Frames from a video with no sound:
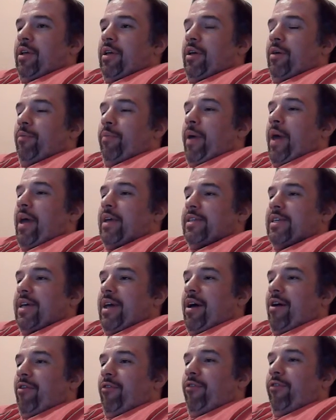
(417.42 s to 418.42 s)
passing
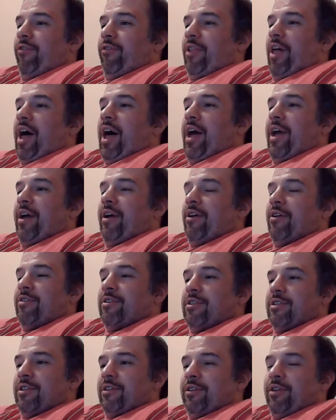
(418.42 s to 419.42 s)
out
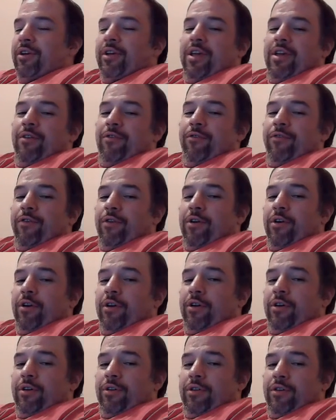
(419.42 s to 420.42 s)
flyers looking
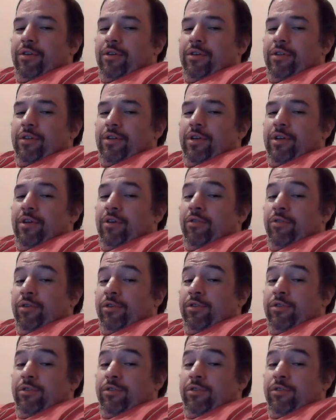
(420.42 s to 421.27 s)
for, the